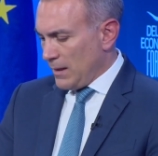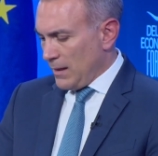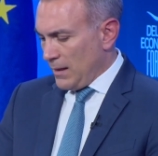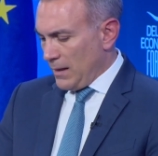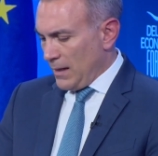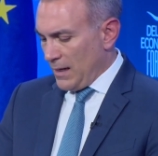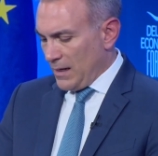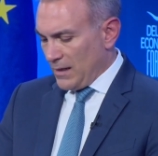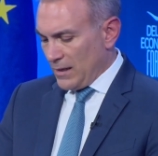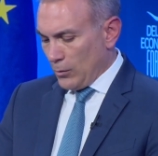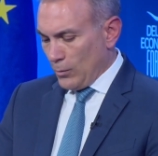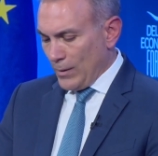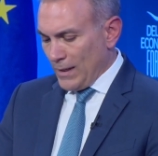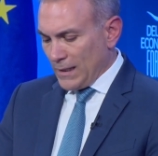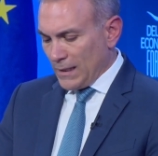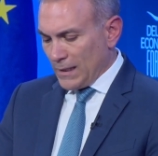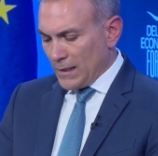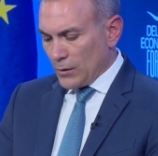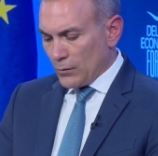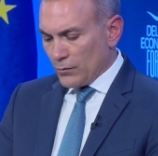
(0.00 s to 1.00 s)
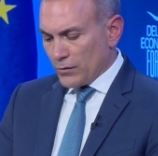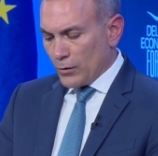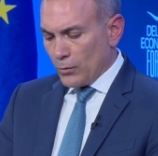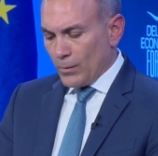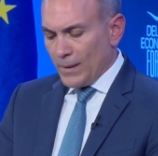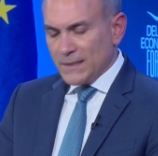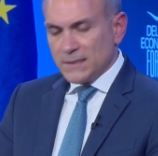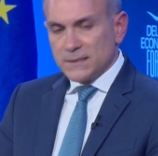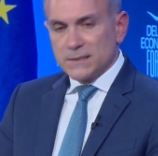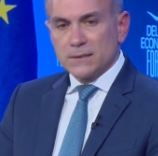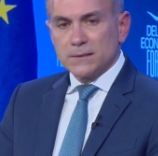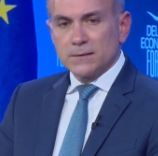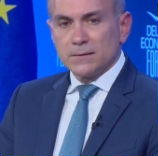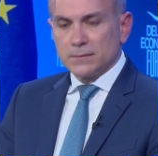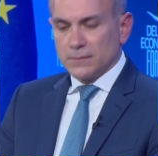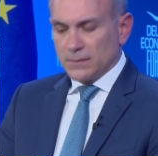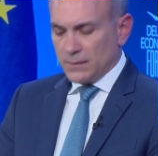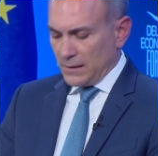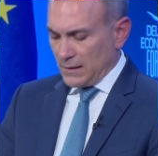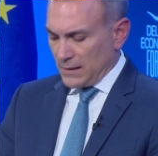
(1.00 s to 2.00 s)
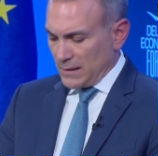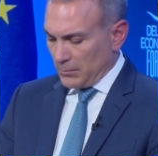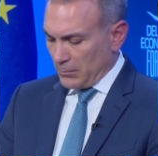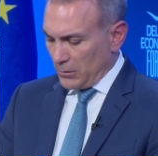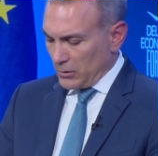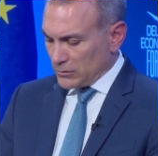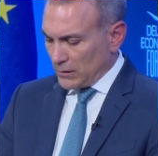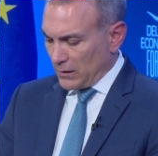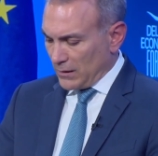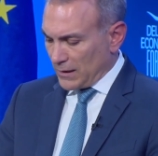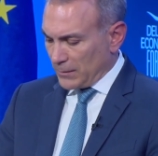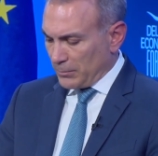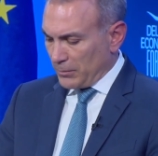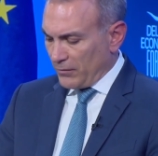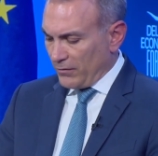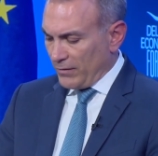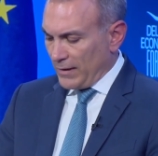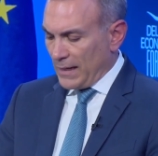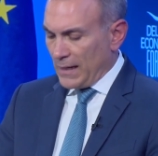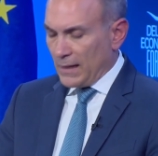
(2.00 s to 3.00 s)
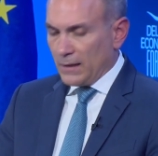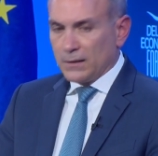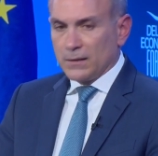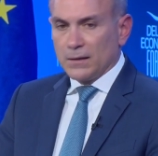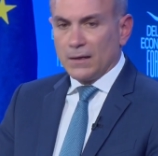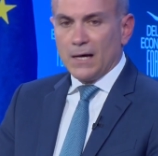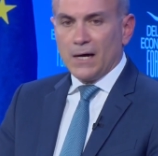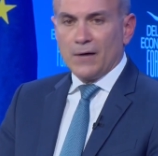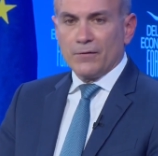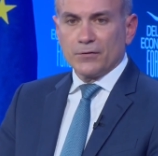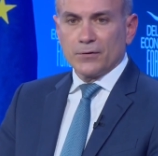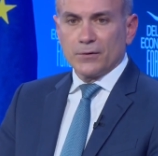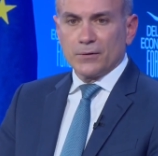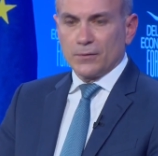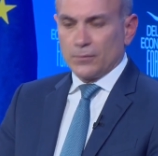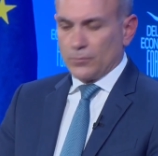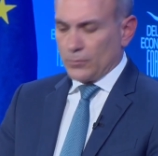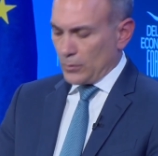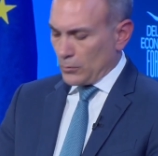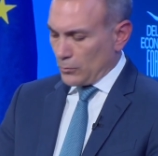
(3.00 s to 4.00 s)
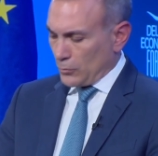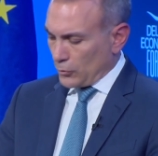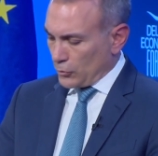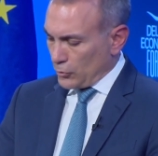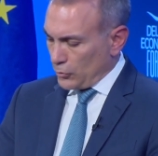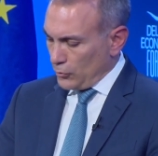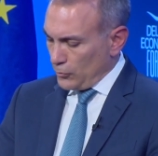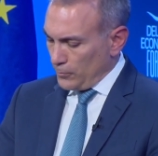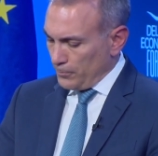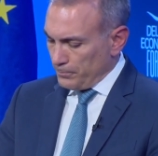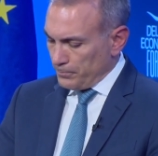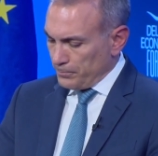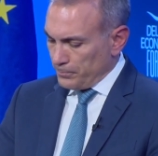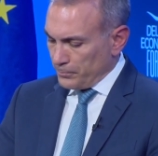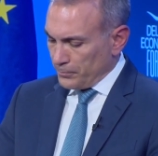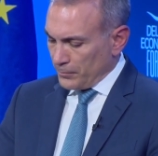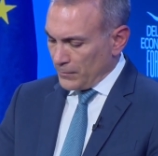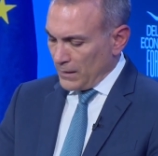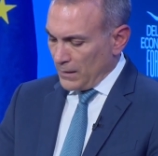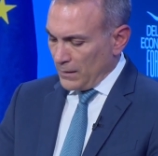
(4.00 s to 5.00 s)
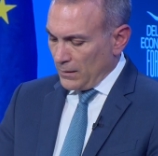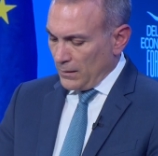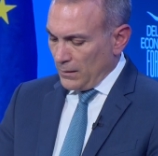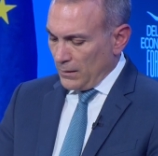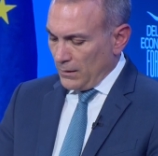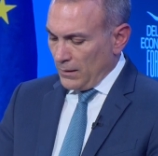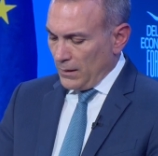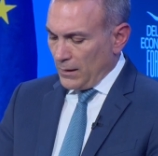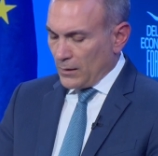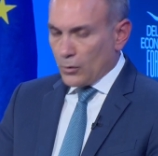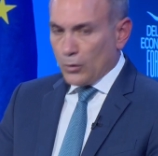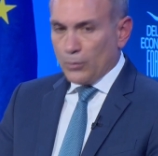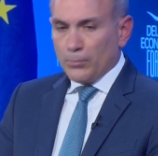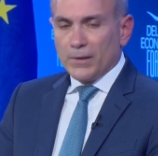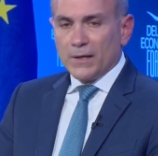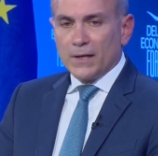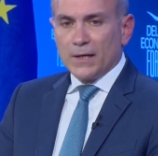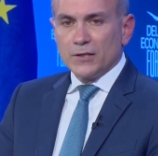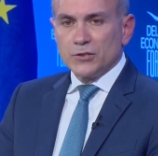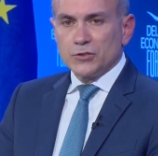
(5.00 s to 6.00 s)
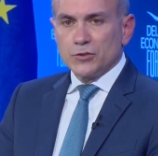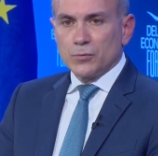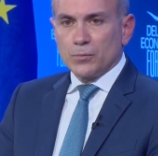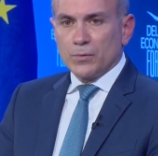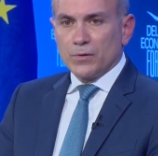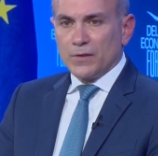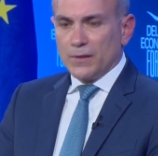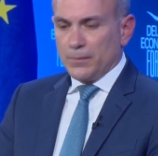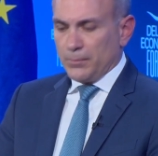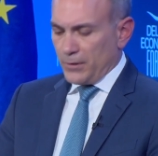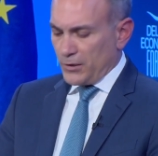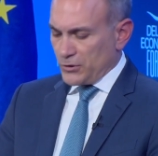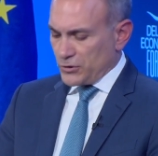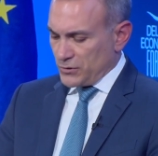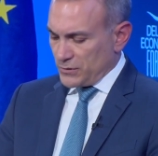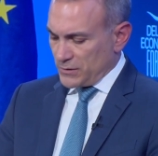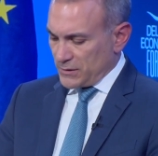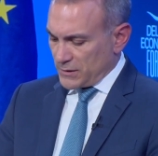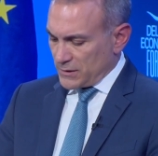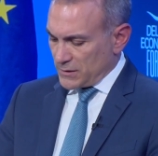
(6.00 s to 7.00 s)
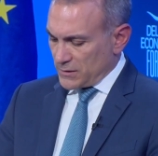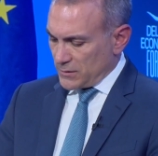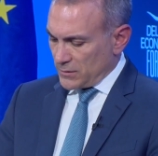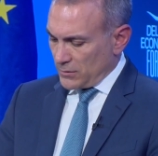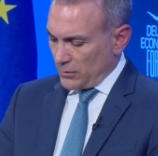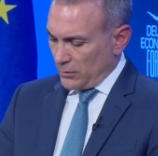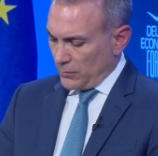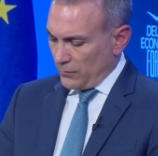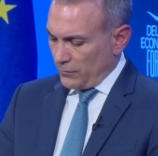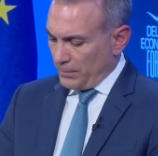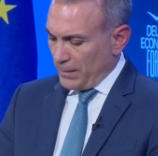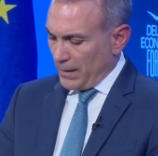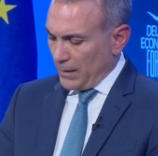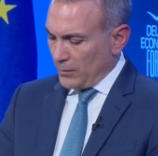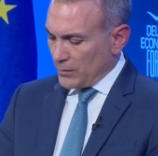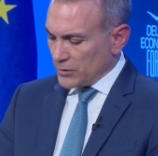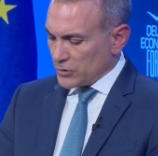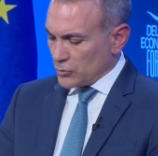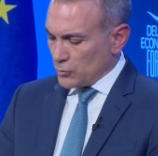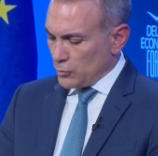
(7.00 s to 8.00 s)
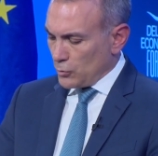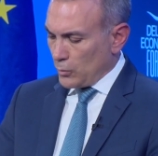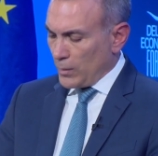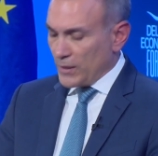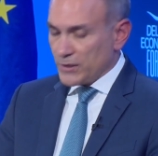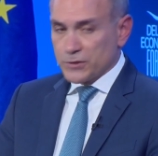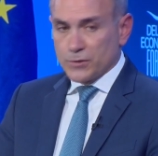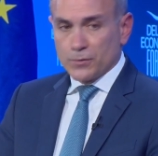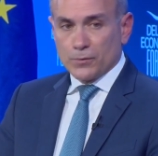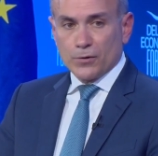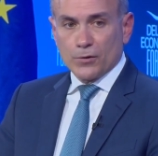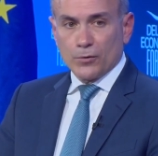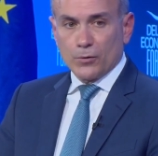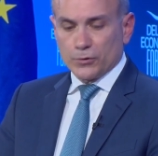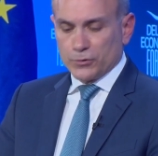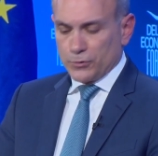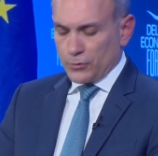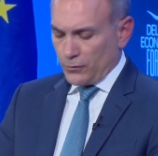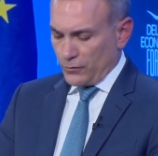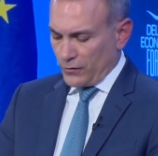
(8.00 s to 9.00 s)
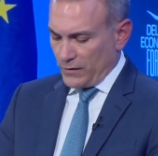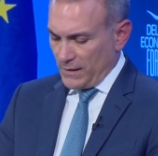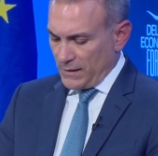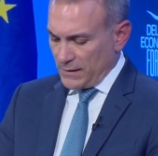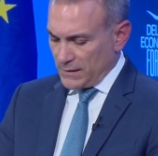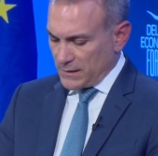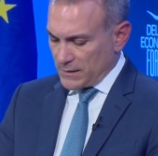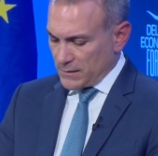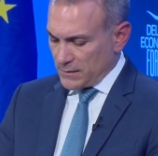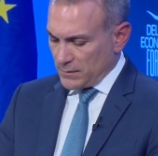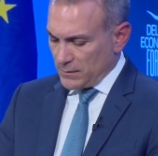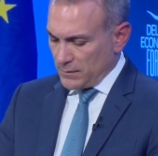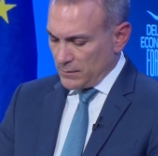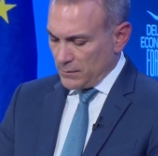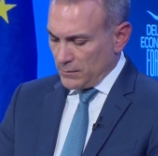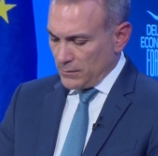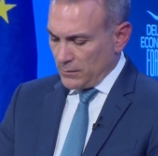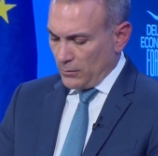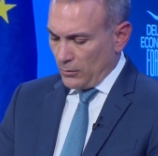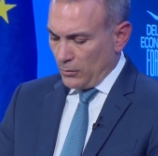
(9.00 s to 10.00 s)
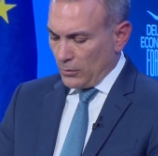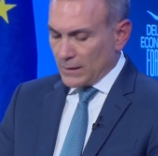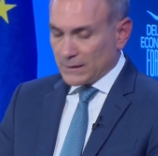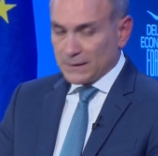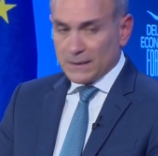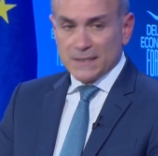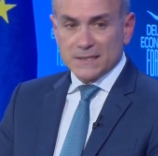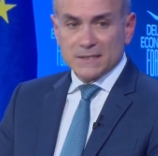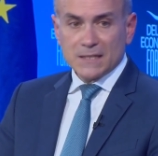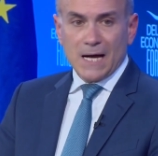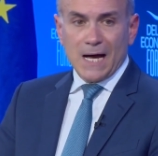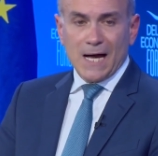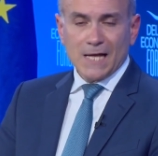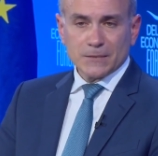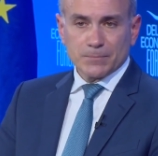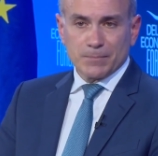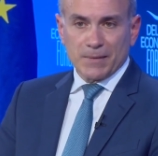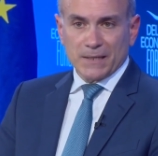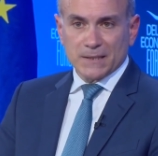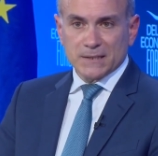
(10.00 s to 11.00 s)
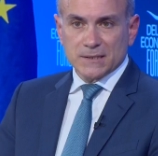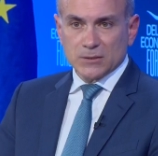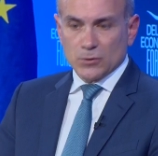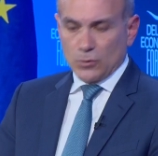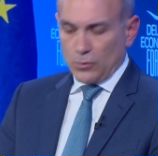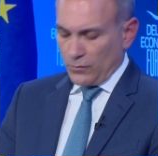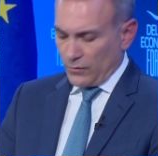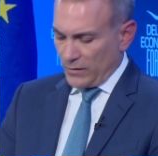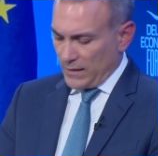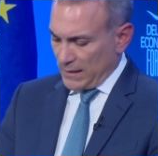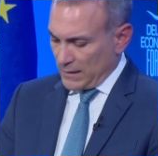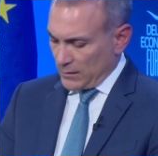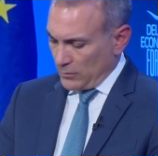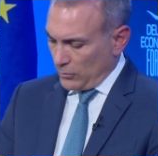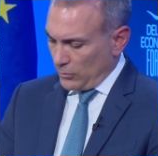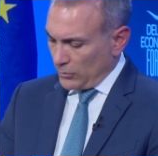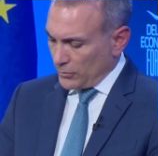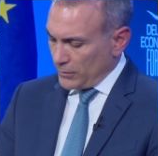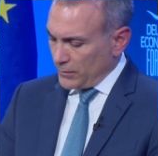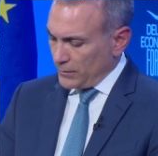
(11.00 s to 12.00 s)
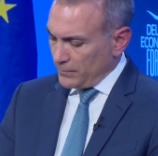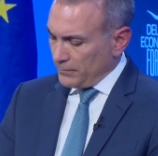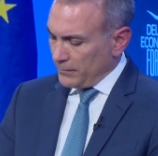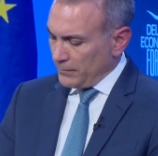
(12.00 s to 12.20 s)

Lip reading: and the weakening of the West and the model that prevailed after World War II, in combination with the emergence of powers who question the order of things, or at least aspects of that order,